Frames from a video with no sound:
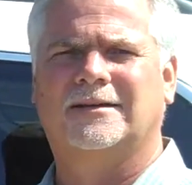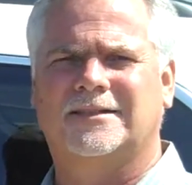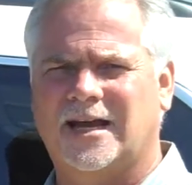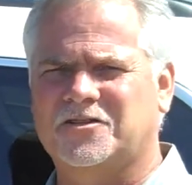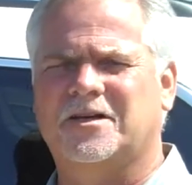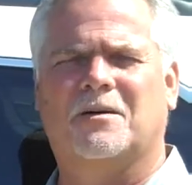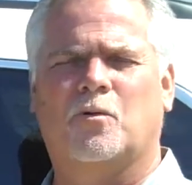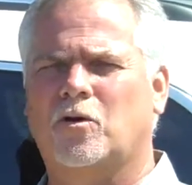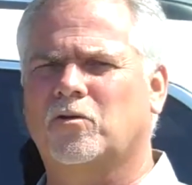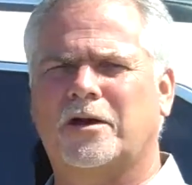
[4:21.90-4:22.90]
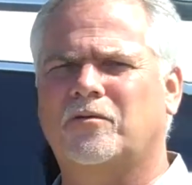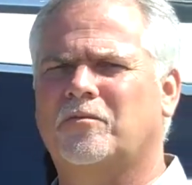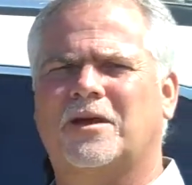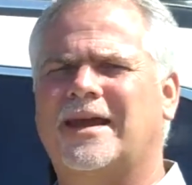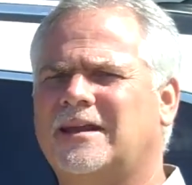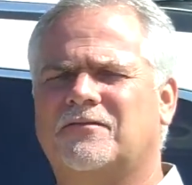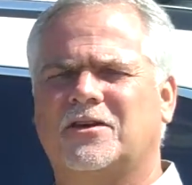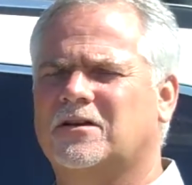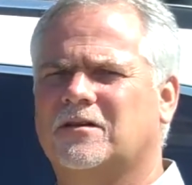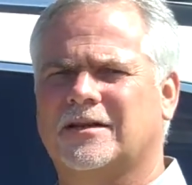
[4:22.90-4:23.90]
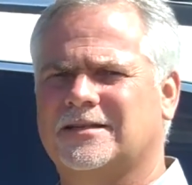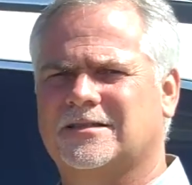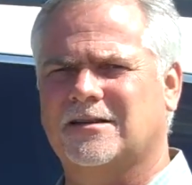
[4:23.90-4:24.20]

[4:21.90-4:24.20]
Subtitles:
It's actually got more legroom than any vehicle in its